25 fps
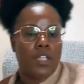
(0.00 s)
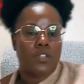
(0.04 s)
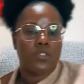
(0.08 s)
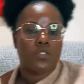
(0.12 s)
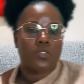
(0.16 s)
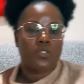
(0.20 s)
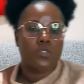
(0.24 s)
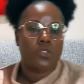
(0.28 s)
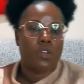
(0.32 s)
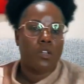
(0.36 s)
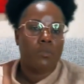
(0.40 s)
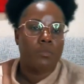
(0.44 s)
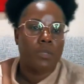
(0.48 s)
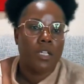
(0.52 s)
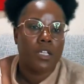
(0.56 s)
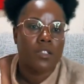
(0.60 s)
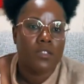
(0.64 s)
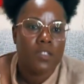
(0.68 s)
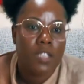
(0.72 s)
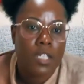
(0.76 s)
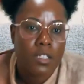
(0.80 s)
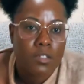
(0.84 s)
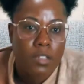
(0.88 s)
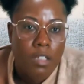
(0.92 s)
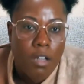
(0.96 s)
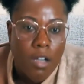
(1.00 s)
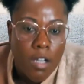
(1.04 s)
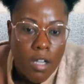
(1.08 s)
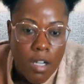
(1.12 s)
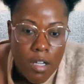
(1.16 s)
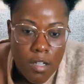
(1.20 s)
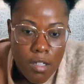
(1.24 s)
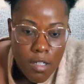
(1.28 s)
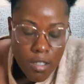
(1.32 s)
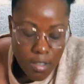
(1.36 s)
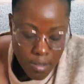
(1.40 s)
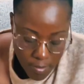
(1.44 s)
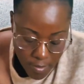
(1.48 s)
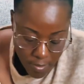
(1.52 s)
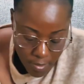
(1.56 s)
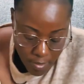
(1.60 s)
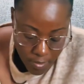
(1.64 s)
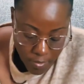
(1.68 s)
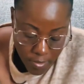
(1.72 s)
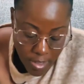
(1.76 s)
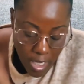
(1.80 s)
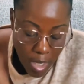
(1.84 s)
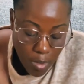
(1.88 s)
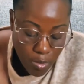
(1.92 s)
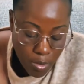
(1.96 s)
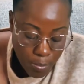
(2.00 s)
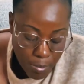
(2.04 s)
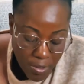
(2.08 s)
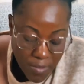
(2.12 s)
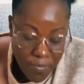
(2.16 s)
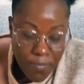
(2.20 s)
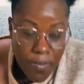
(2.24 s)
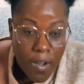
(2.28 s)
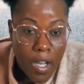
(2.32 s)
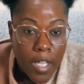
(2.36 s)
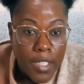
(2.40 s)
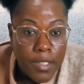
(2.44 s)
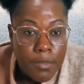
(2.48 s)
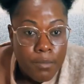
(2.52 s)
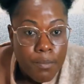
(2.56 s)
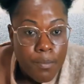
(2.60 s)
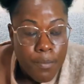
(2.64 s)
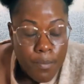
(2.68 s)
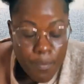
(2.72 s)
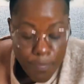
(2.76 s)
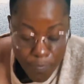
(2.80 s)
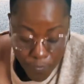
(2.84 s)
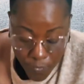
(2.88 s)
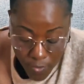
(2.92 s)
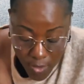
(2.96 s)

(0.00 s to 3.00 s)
let join me on TikTok. That would be fine.